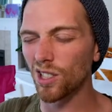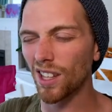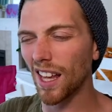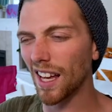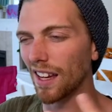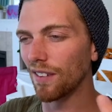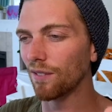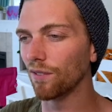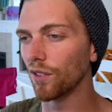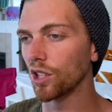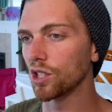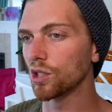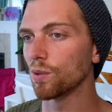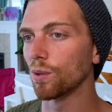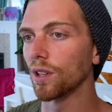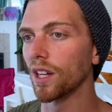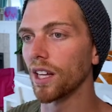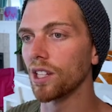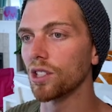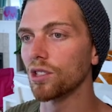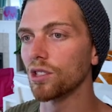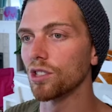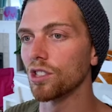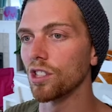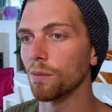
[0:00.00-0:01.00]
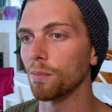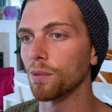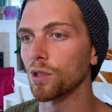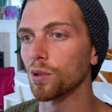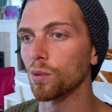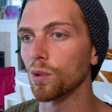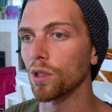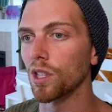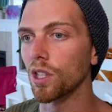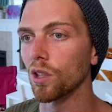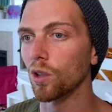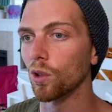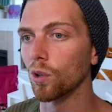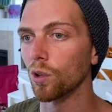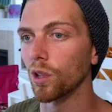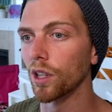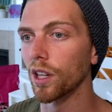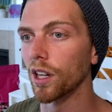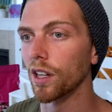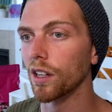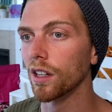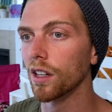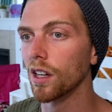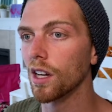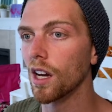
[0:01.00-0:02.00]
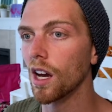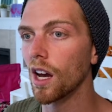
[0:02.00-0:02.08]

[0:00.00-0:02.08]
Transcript: So that inverse relationship is really cool here.